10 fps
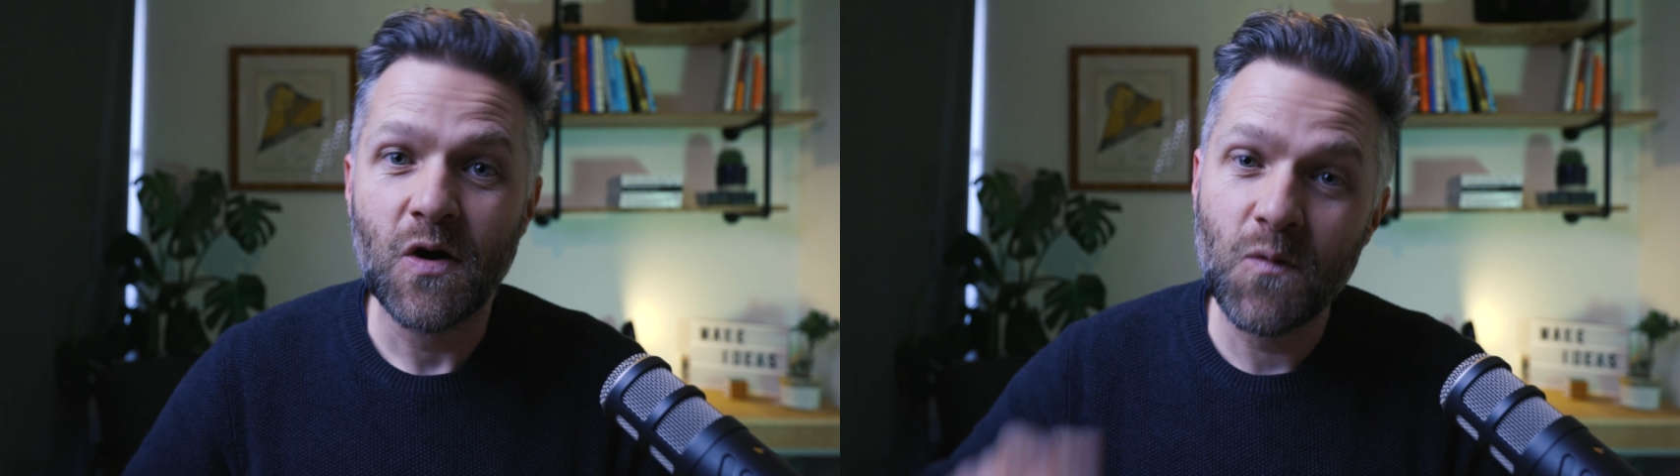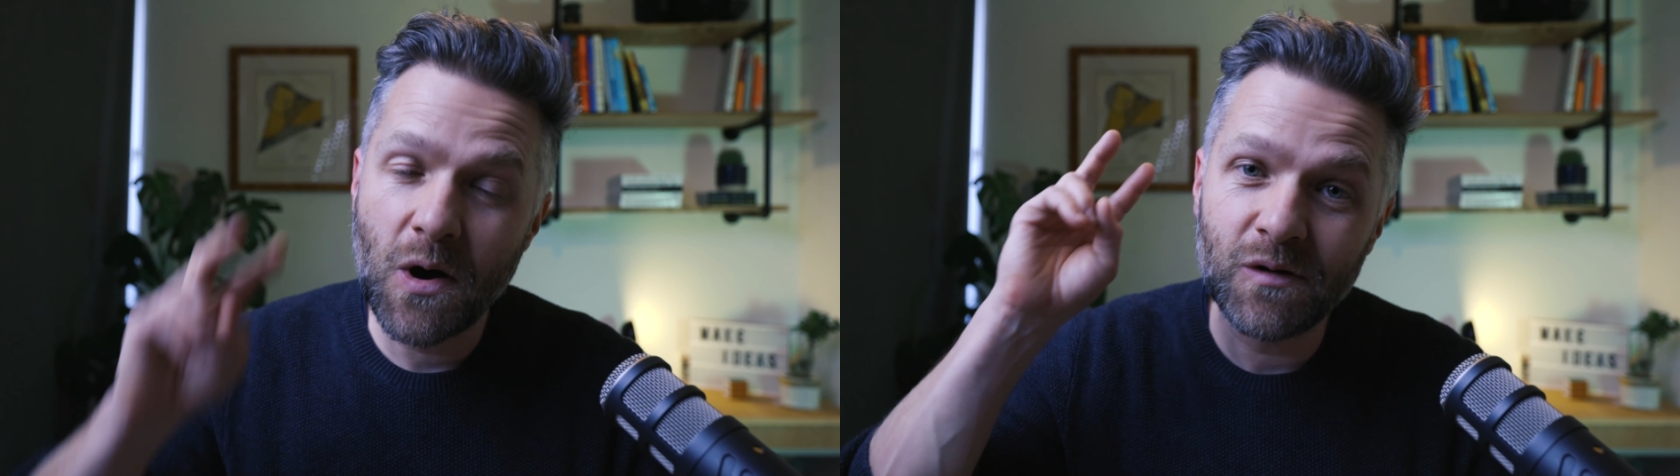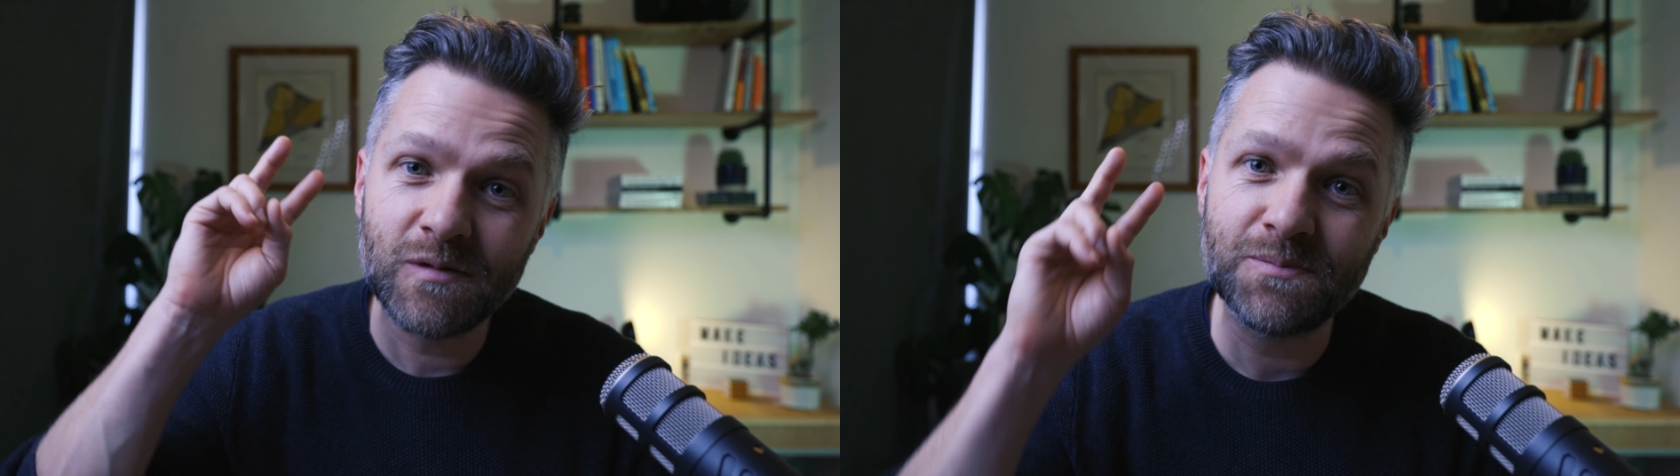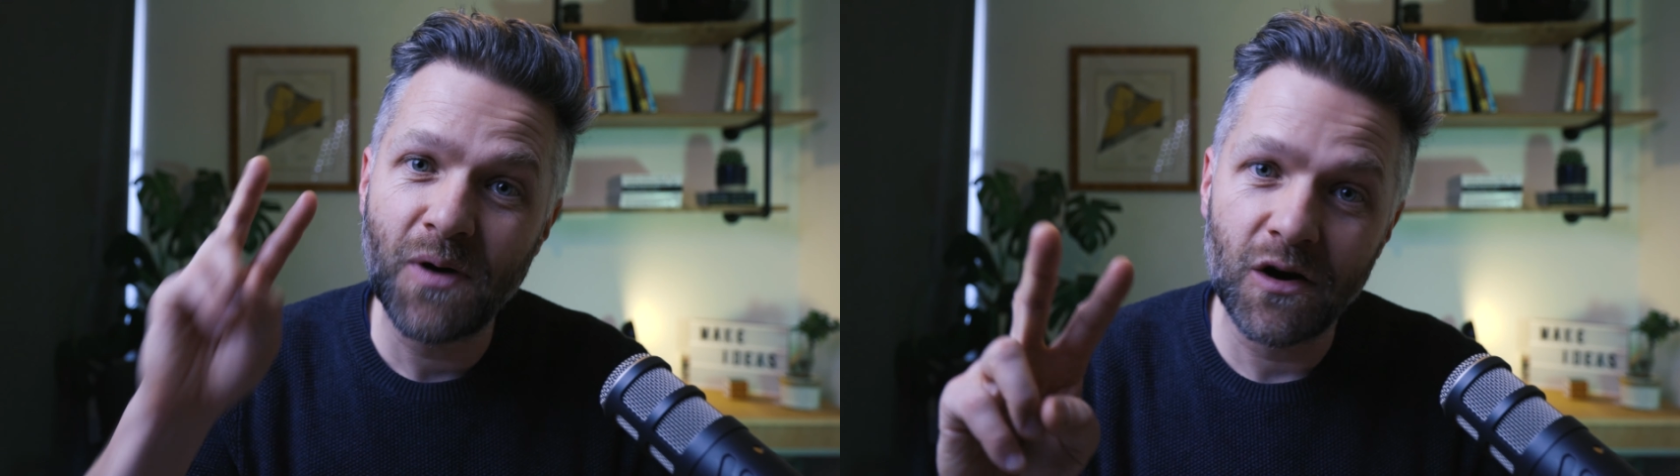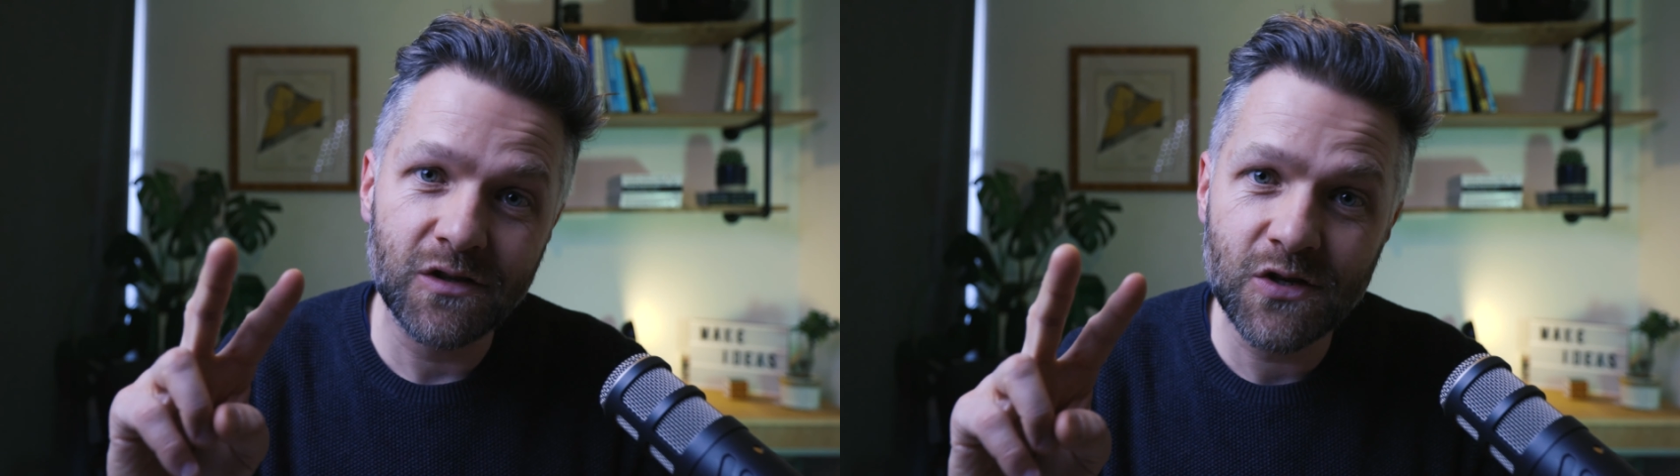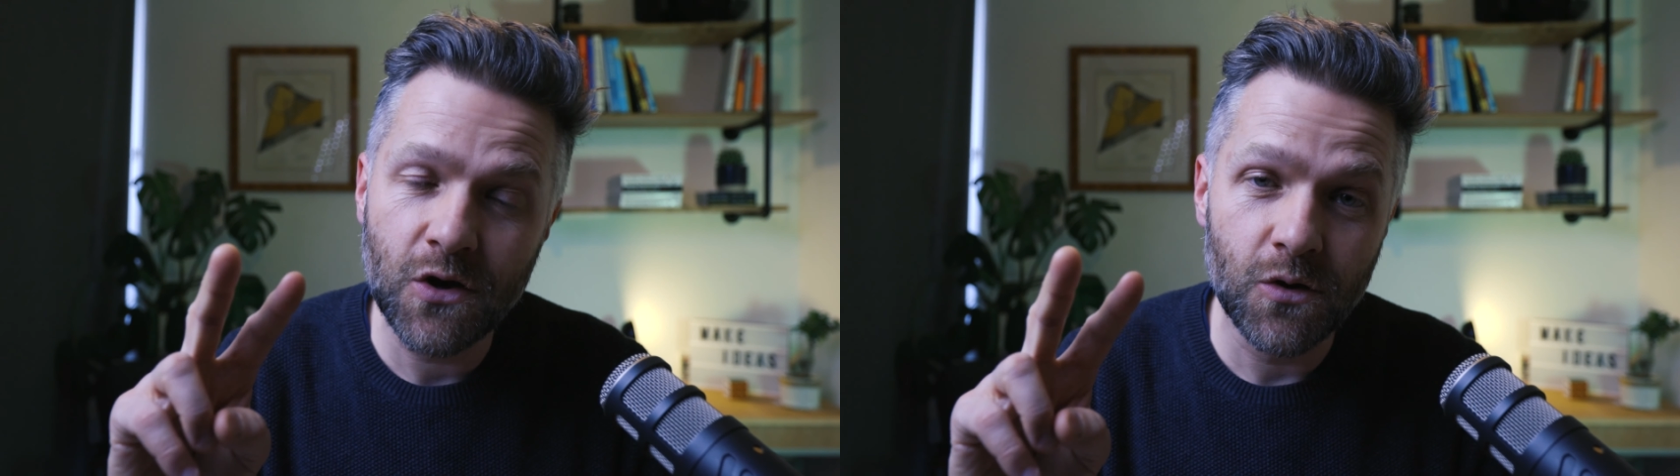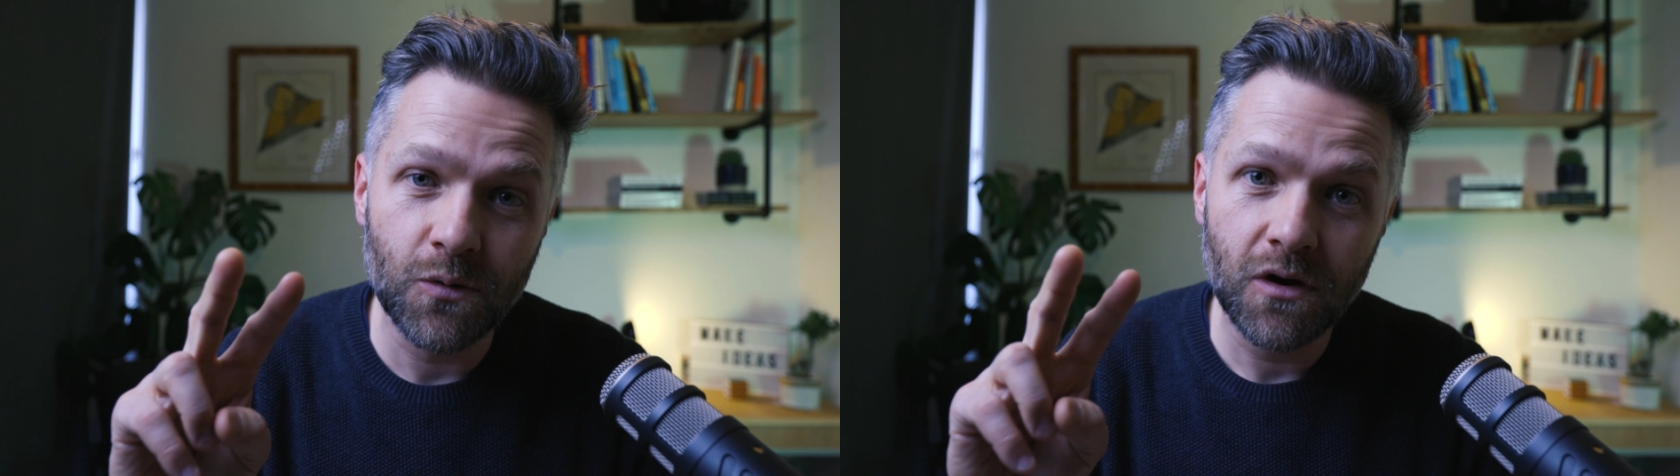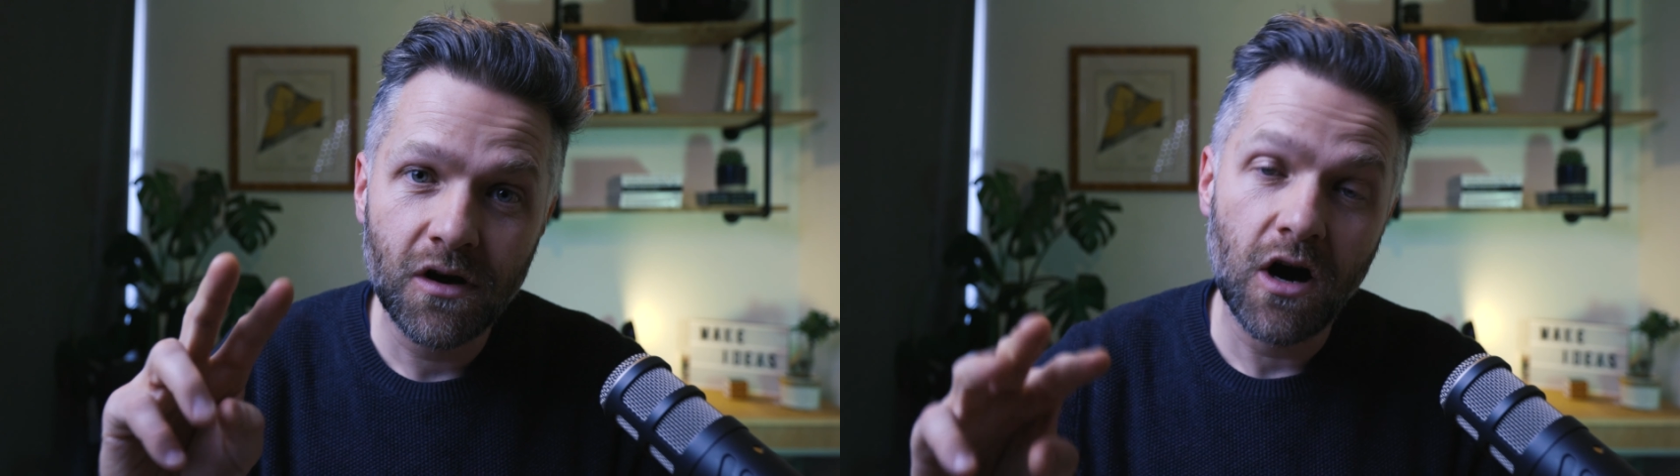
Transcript: Welcome to part 2